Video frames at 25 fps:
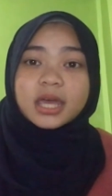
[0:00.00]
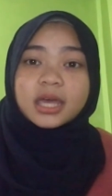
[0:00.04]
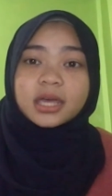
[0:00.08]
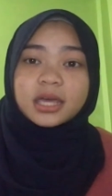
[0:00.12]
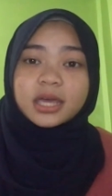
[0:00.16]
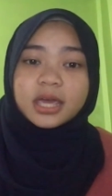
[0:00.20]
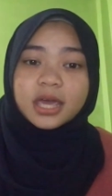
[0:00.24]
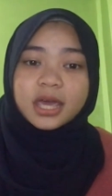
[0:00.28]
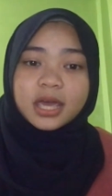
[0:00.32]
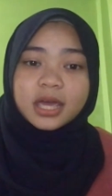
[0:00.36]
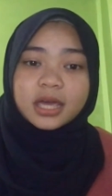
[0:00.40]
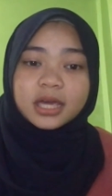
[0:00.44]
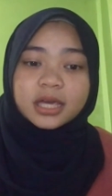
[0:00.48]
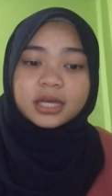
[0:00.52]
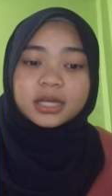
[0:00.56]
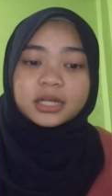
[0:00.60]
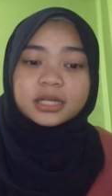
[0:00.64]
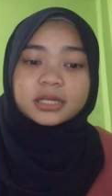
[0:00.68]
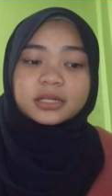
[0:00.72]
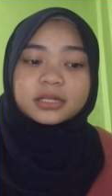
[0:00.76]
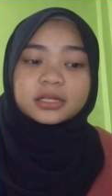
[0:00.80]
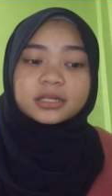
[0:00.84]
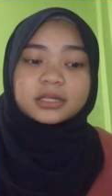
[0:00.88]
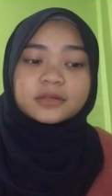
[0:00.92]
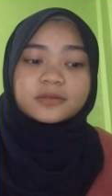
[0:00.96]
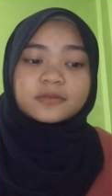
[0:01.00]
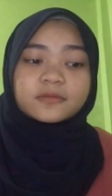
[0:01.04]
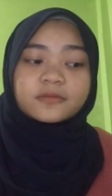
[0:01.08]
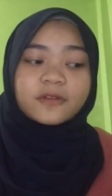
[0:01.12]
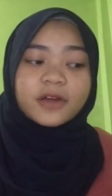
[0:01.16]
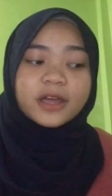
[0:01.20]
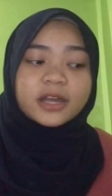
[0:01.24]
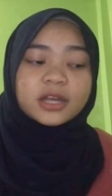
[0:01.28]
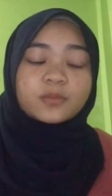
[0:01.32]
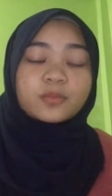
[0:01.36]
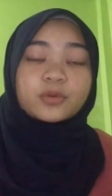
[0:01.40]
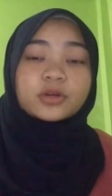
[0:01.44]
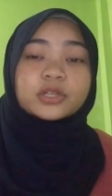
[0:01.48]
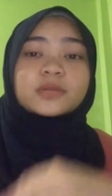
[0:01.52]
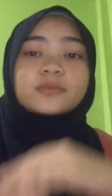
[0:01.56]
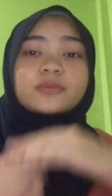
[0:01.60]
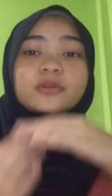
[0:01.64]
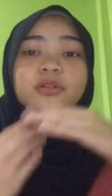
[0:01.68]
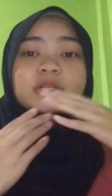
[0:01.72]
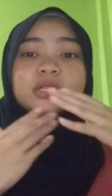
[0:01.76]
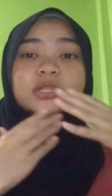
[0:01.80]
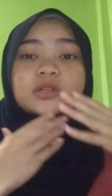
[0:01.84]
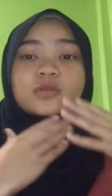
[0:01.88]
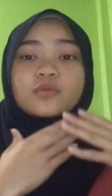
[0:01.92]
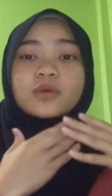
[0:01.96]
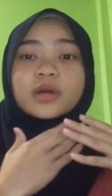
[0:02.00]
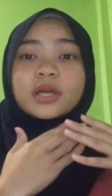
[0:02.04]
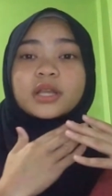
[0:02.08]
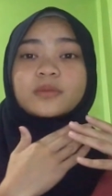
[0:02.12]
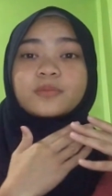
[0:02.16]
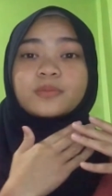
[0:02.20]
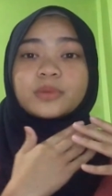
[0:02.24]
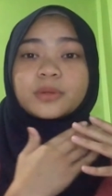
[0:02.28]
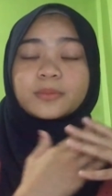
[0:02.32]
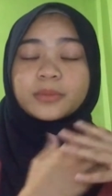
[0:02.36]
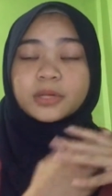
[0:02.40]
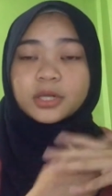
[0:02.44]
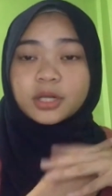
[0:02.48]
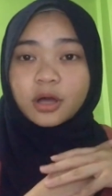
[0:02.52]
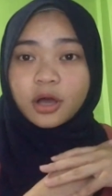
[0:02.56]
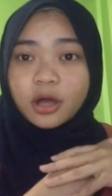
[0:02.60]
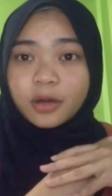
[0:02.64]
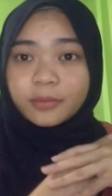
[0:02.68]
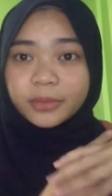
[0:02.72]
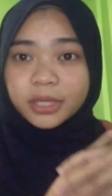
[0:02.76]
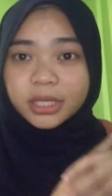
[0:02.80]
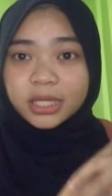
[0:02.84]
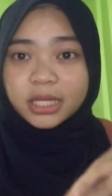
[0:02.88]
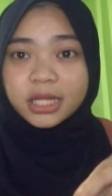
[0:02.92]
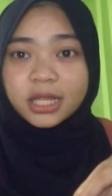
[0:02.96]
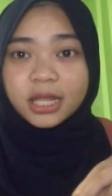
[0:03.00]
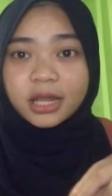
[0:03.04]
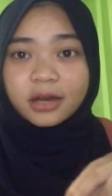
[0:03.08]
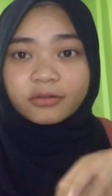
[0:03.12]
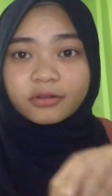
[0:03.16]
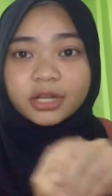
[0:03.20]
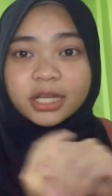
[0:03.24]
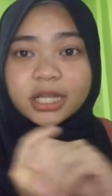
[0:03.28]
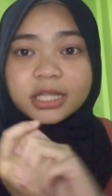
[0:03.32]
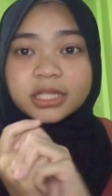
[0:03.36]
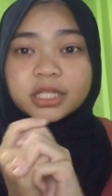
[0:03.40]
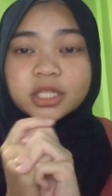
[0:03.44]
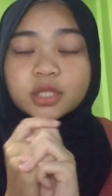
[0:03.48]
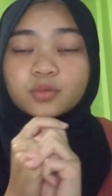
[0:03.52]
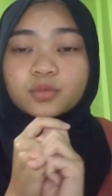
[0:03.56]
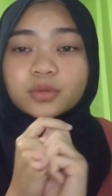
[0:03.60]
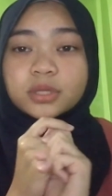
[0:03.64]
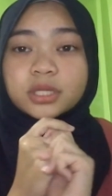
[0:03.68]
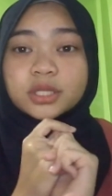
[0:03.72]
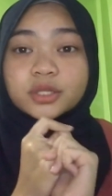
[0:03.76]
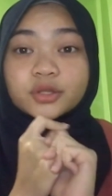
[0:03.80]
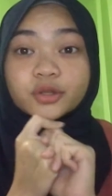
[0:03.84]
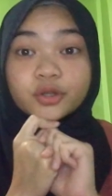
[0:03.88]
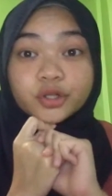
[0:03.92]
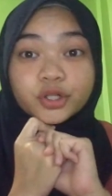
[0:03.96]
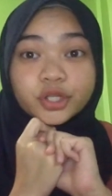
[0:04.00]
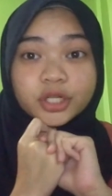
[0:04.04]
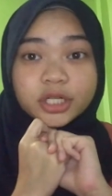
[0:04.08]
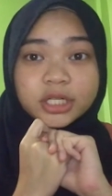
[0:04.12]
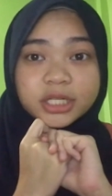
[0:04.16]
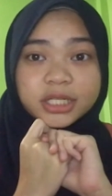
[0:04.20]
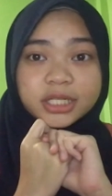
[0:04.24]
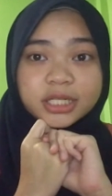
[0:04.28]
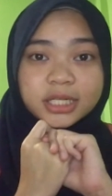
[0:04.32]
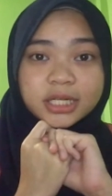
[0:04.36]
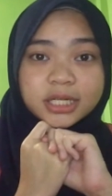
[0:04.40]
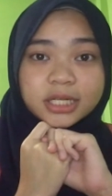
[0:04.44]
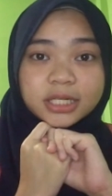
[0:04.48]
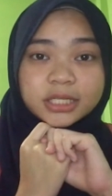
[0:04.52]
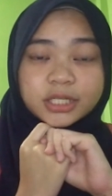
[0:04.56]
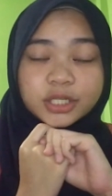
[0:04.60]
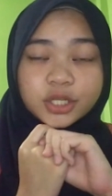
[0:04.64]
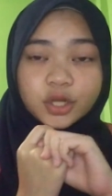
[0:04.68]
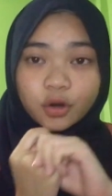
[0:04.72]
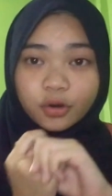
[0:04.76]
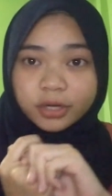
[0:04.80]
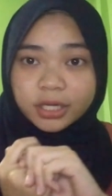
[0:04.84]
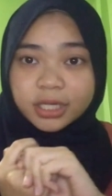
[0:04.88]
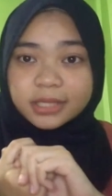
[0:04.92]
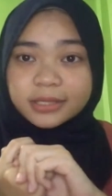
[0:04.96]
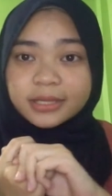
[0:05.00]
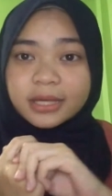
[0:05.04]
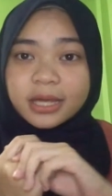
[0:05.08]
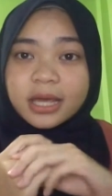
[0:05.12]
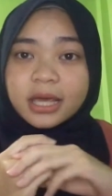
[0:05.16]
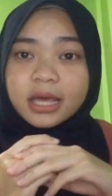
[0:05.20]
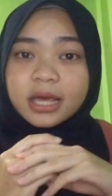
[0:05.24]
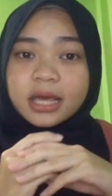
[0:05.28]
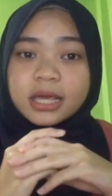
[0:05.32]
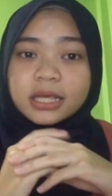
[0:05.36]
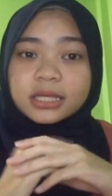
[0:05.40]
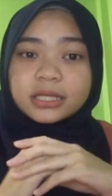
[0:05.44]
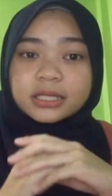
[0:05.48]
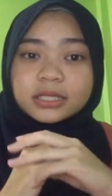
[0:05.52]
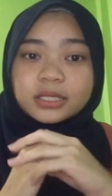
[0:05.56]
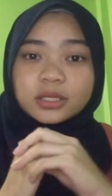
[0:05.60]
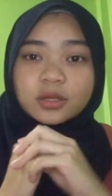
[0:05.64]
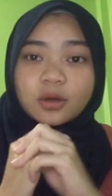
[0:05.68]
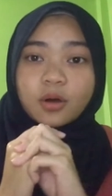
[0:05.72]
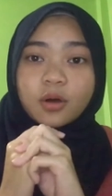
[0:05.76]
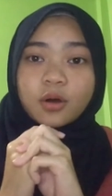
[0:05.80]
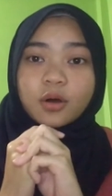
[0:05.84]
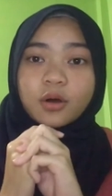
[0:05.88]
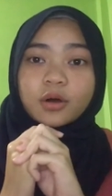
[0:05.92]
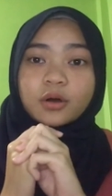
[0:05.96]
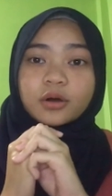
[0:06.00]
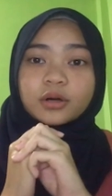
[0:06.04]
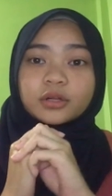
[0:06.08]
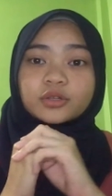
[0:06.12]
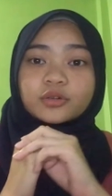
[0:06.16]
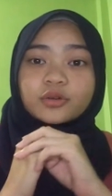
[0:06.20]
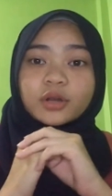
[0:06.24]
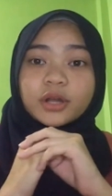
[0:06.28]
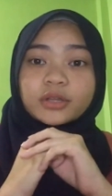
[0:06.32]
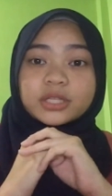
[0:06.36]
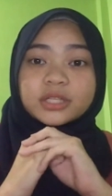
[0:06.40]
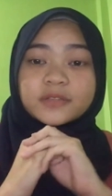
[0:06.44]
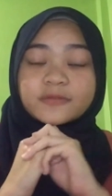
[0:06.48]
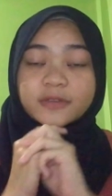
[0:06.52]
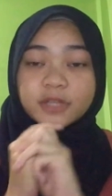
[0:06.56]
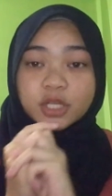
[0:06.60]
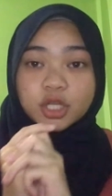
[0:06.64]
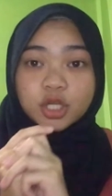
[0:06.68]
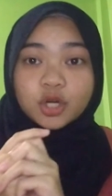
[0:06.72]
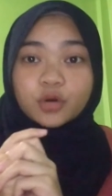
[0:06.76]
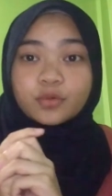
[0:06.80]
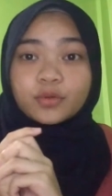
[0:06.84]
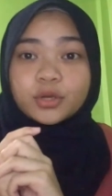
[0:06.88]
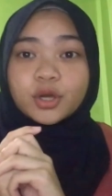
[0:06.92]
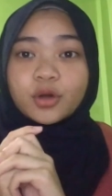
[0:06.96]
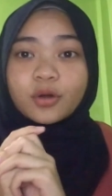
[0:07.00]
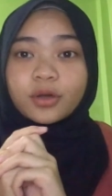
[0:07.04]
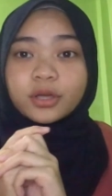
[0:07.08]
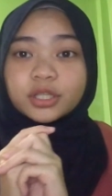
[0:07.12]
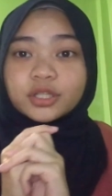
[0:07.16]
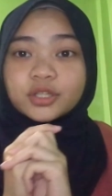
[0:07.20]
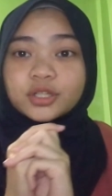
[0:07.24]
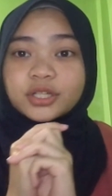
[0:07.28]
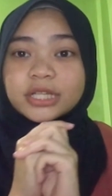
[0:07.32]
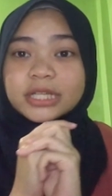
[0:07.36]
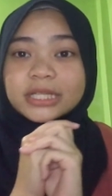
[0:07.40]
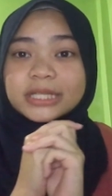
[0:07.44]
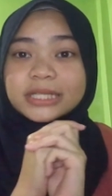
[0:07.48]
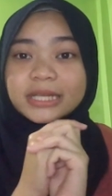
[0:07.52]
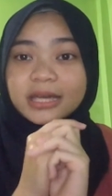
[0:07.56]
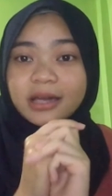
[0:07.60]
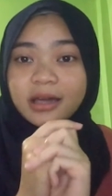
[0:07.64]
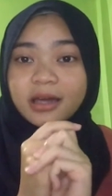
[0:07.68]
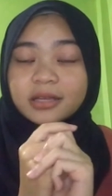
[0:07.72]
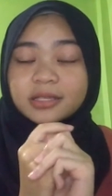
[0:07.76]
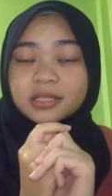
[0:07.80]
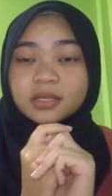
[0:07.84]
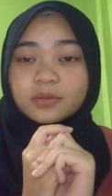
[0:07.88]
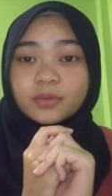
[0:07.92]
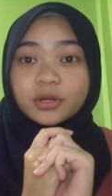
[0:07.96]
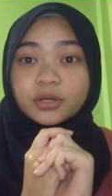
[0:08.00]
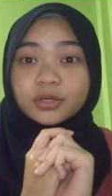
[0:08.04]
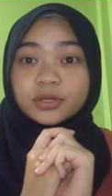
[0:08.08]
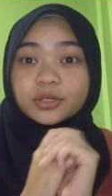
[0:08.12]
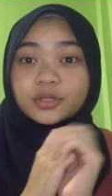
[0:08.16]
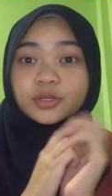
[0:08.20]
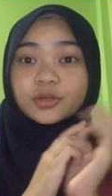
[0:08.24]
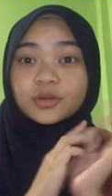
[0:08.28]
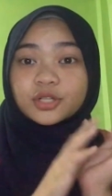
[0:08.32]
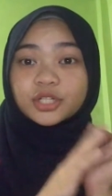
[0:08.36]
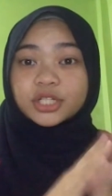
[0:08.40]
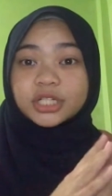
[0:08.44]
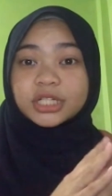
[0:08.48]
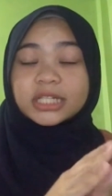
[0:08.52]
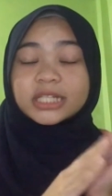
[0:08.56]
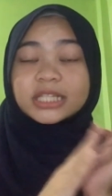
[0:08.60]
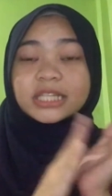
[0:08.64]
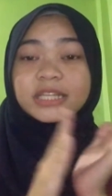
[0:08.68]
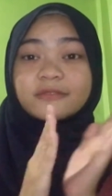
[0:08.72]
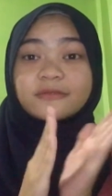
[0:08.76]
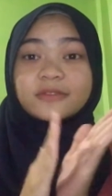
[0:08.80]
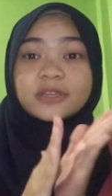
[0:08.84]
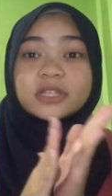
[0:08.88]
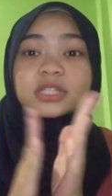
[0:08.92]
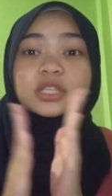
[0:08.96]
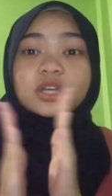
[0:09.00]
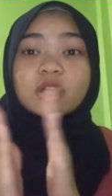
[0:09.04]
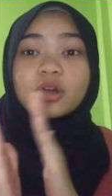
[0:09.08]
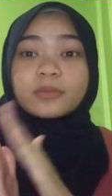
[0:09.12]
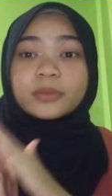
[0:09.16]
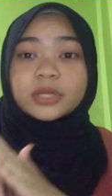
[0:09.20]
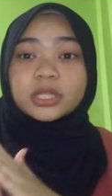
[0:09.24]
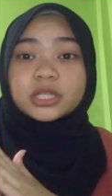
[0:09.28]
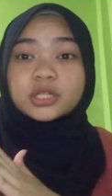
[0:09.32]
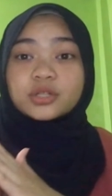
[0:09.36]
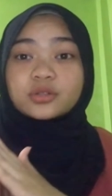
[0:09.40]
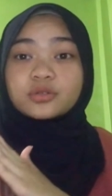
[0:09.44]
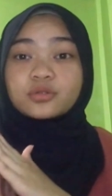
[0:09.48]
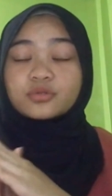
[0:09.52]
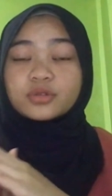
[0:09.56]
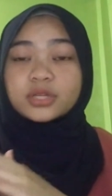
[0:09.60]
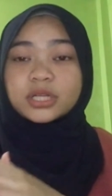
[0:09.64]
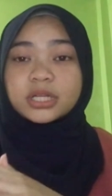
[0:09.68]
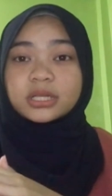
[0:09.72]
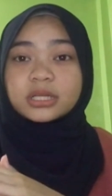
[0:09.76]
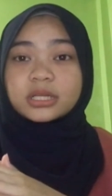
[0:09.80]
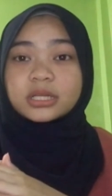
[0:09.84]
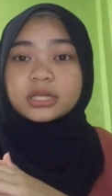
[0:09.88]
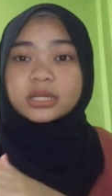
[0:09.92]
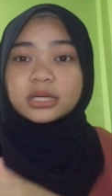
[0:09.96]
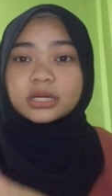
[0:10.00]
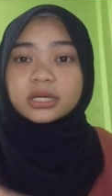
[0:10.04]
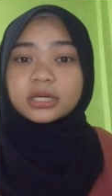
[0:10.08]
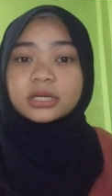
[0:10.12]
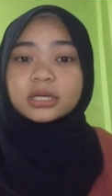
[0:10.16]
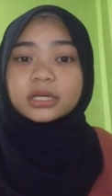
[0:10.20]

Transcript: and find the possible reason why the people commit it and relate it with the sociological theories. So throughout this video, we're going to discuss about the social deviance committed during the